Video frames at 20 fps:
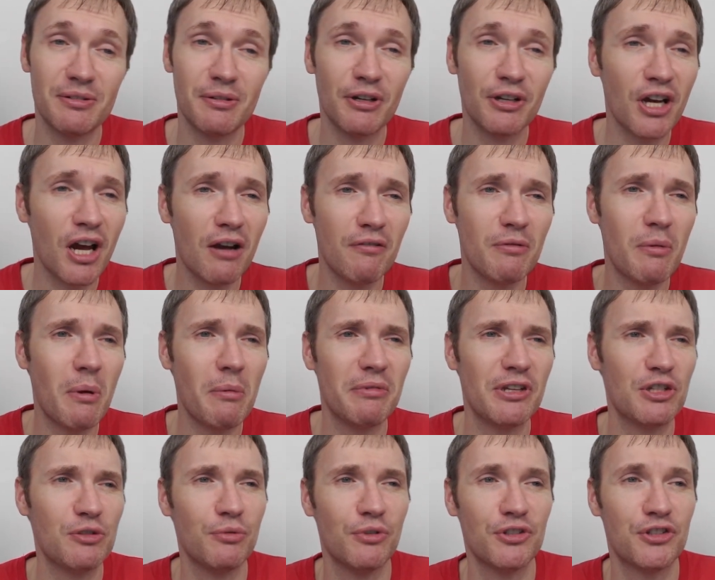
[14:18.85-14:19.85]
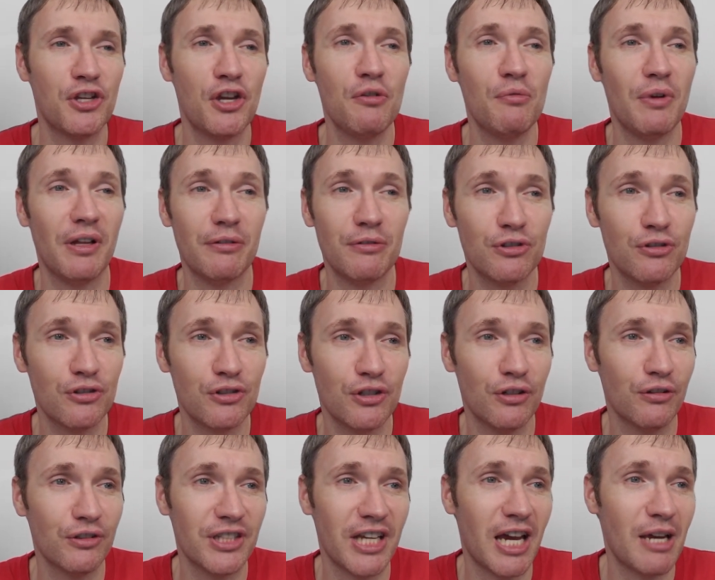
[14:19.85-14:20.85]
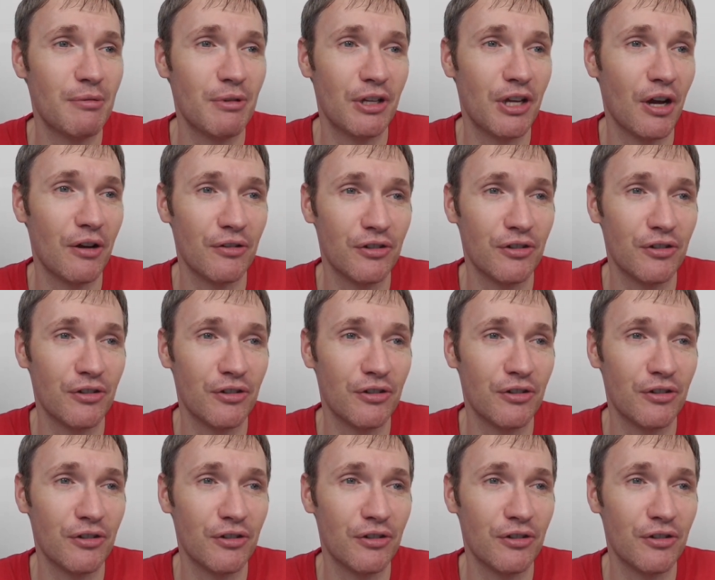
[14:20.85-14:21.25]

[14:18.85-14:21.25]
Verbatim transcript: And I can't remember this one too well. It was such a long time ago,